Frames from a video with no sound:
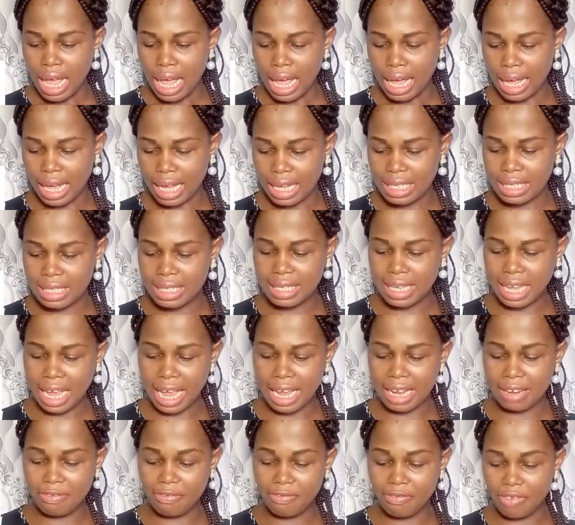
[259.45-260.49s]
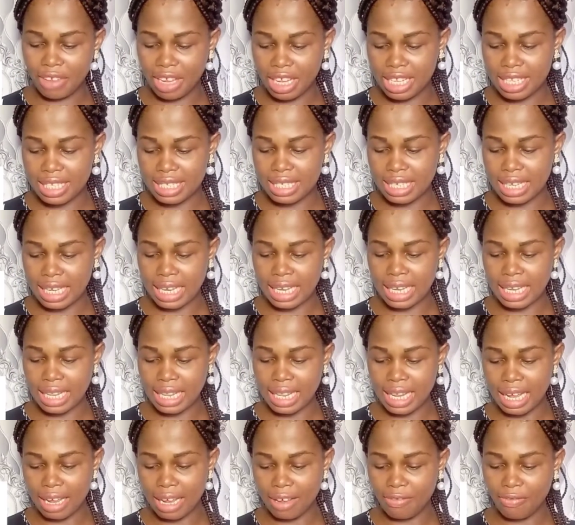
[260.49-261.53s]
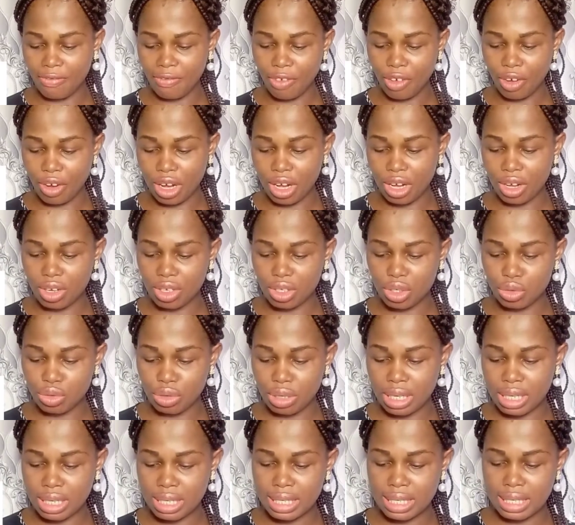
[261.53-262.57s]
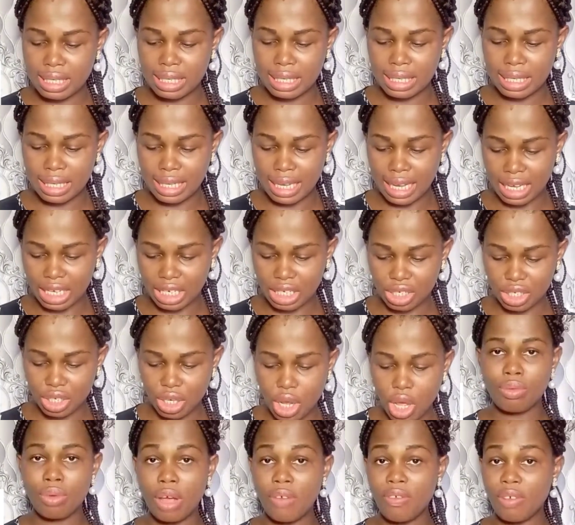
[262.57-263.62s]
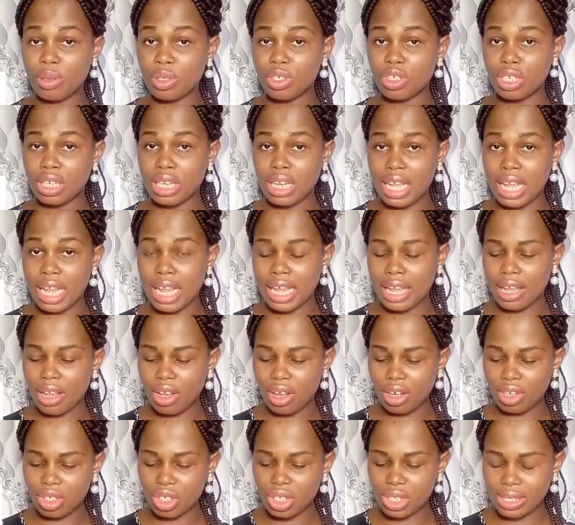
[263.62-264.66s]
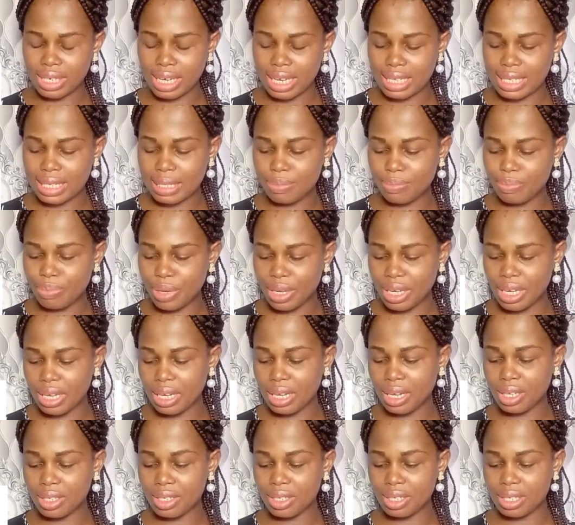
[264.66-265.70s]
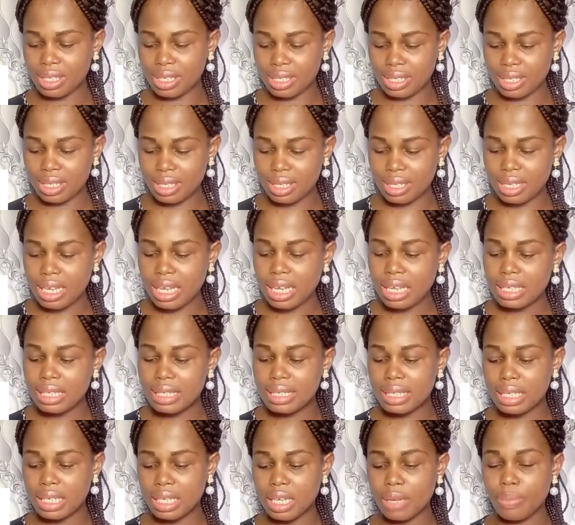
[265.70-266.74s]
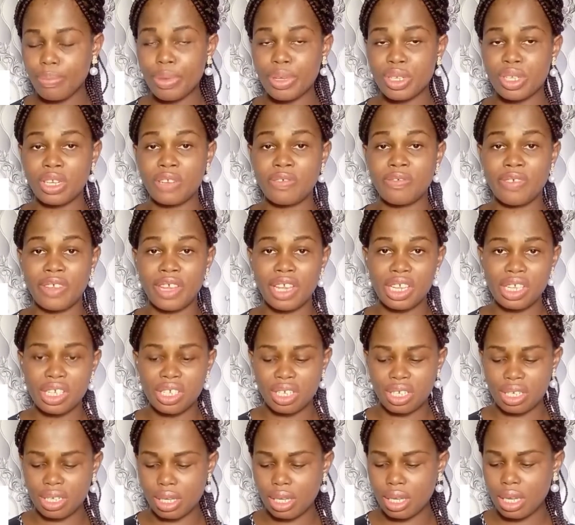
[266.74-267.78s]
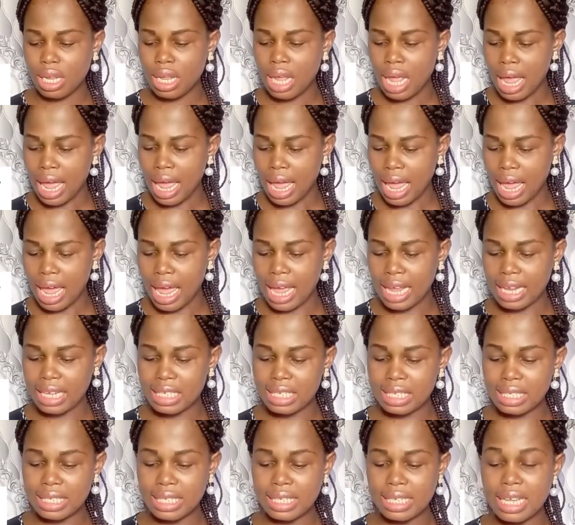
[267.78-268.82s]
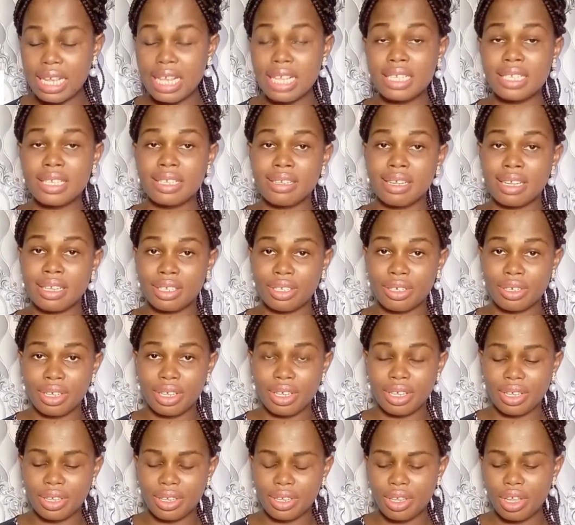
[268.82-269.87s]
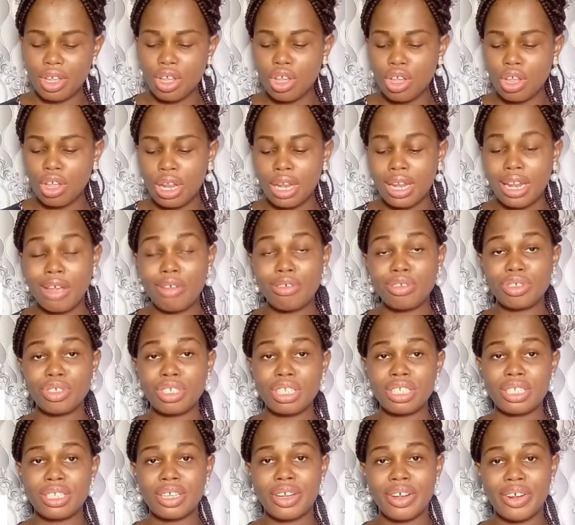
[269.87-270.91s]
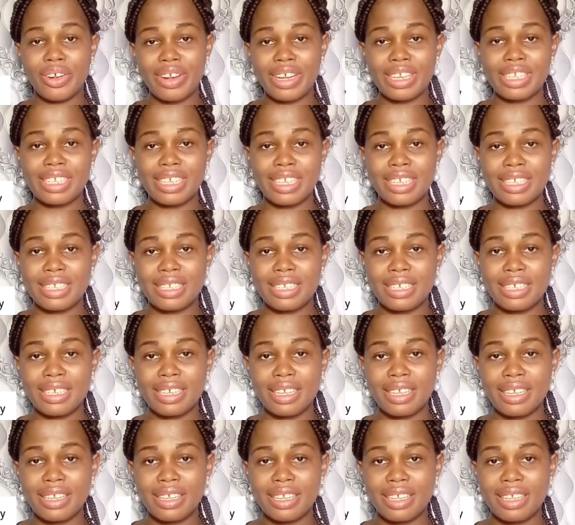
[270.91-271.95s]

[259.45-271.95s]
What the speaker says: Hands and feet in line 4 illustrate dash. We have option A, contrast, B, Litotes, C, personification, and D, Synecdoche. Now which one is the correct answer?